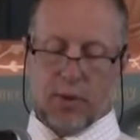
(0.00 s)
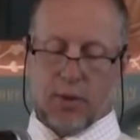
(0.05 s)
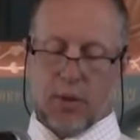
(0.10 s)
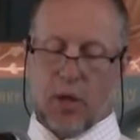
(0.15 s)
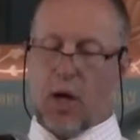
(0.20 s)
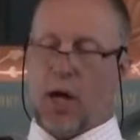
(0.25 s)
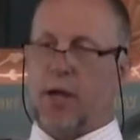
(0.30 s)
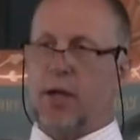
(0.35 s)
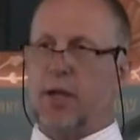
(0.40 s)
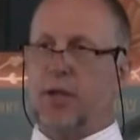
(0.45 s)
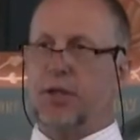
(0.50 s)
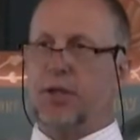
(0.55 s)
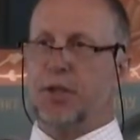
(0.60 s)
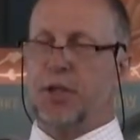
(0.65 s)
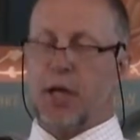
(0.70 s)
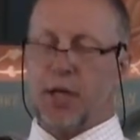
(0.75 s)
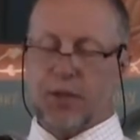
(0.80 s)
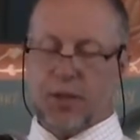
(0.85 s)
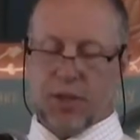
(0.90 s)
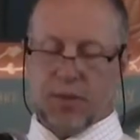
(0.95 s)
God is
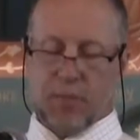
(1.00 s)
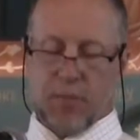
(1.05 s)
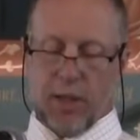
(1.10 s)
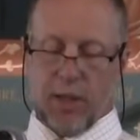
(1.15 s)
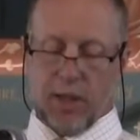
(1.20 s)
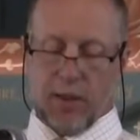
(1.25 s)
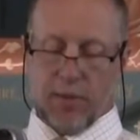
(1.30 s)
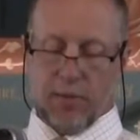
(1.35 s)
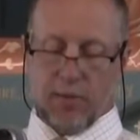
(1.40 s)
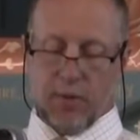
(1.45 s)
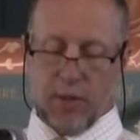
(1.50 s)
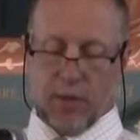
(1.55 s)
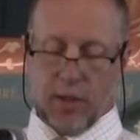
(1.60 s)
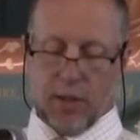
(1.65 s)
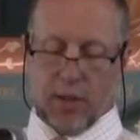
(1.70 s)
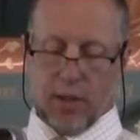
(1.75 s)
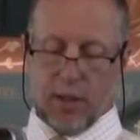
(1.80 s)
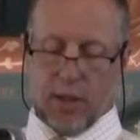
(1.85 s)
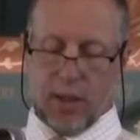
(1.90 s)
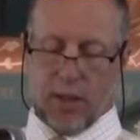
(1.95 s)
judging me
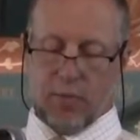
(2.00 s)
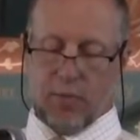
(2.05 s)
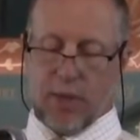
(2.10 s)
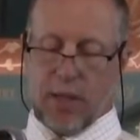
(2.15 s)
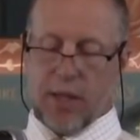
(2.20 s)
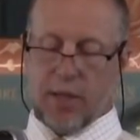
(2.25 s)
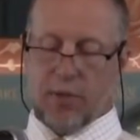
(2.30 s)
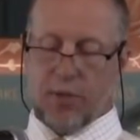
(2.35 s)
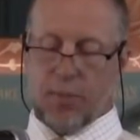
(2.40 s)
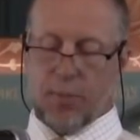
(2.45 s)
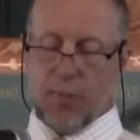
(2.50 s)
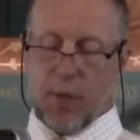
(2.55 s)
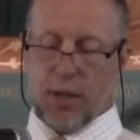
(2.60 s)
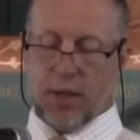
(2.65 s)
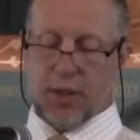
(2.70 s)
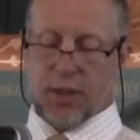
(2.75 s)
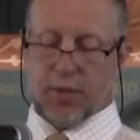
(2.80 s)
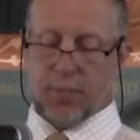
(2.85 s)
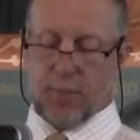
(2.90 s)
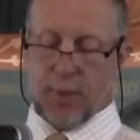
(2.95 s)
and ready to
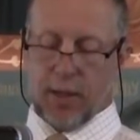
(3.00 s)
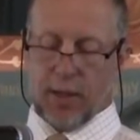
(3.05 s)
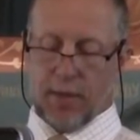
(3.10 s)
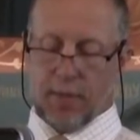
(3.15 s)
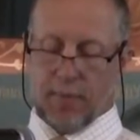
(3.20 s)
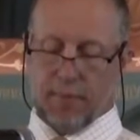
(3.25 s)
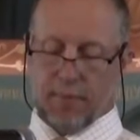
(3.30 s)
punish me,